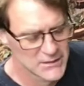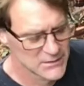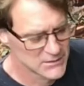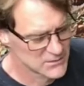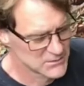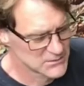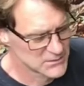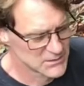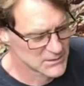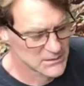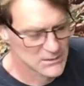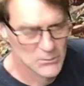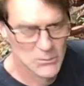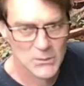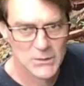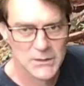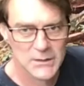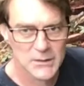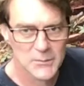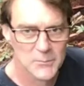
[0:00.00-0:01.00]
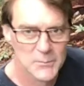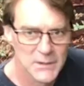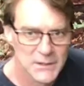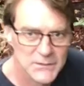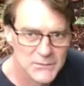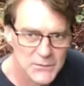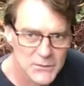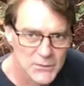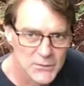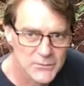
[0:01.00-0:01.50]
You're generally working
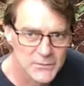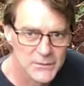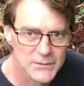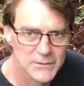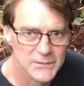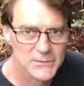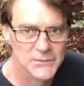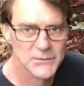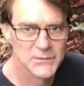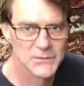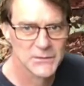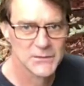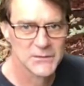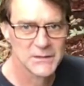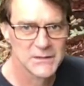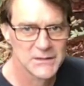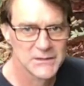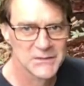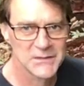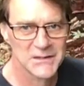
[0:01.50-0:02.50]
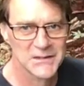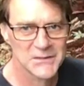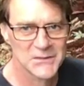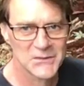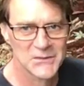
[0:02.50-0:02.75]
bent over, so your knees get